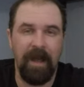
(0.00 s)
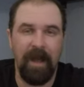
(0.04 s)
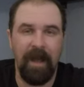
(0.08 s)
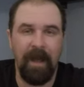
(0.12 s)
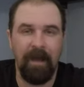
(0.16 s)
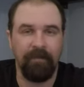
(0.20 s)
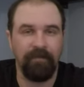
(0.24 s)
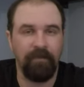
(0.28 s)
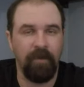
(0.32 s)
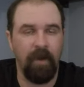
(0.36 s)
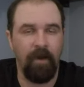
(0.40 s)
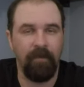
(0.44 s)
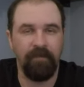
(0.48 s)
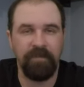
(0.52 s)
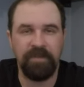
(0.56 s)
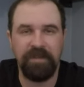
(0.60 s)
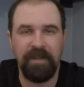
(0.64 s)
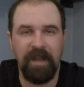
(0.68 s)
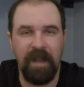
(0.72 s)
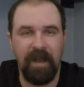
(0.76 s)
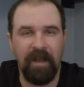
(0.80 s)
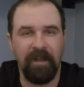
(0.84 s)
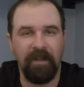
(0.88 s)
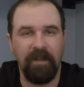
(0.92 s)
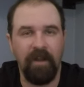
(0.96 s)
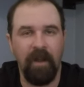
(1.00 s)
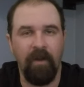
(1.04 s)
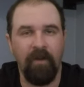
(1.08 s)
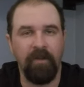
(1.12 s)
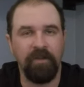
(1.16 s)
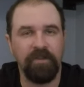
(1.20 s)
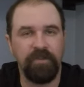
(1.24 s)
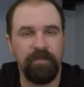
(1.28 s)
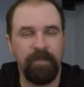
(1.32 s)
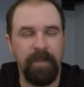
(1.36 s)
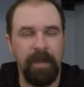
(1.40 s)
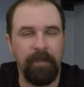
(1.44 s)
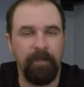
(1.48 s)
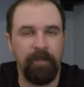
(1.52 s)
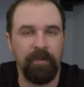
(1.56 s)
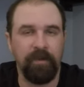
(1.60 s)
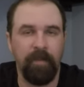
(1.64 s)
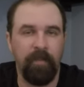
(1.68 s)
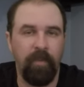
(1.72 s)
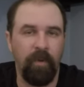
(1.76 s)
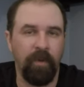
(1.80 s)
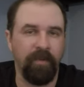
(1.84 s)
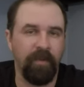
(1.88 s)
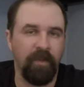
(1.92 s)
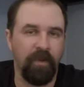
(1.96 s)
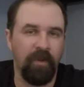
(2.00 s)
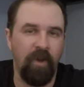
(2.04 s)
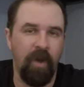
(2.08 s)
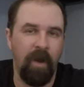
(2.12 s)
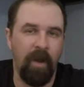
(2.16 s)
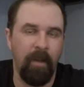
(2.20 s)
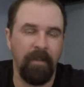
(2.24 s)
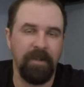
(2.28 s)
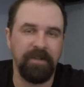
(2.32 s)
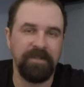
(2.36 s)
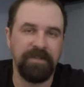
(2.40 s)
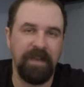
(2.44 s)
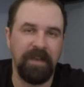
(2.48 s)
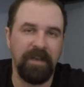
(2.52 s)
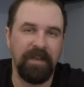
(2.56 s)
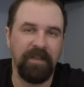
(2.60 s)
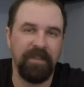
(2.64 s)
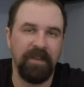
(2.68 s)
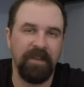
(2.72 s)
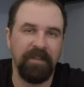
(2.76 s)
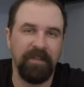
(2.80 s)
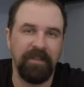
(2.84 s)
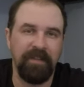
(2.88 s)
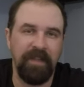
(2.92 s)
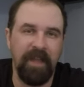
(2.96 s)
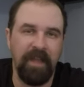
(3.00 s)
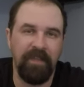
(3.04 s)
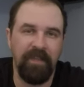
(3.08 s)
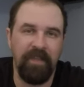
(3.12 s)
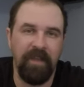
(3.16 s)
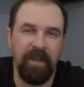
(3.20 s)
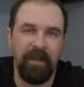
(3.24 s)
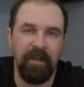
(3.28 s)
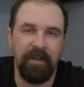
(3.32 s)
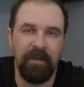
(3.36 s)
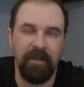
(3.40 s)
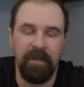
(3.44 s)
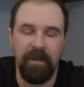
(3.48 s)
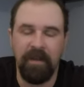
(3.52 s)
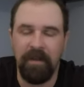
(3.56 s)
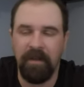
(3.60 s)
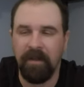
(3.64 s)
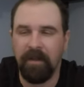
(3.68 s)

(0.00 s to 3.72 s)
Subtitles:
I encourage people to put in the comments anything that they think